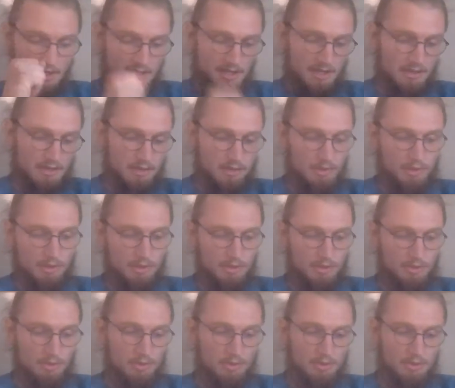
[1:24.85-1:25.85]

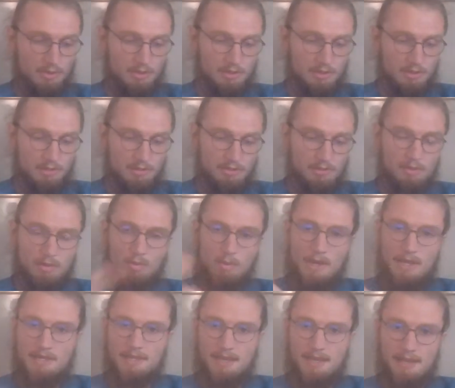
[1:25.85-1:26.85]
include
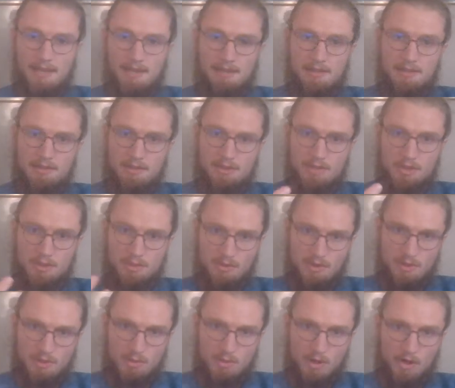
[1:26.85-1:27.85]
weight gain due
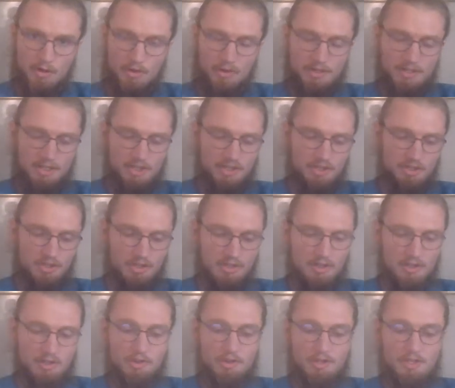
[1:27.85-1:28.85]
to the water retention,
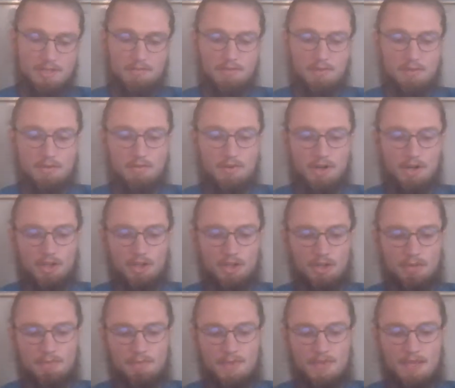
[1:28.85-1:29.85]
increased fluid
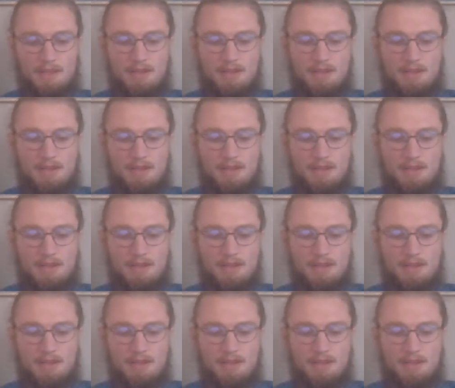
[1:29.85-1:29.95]
volume.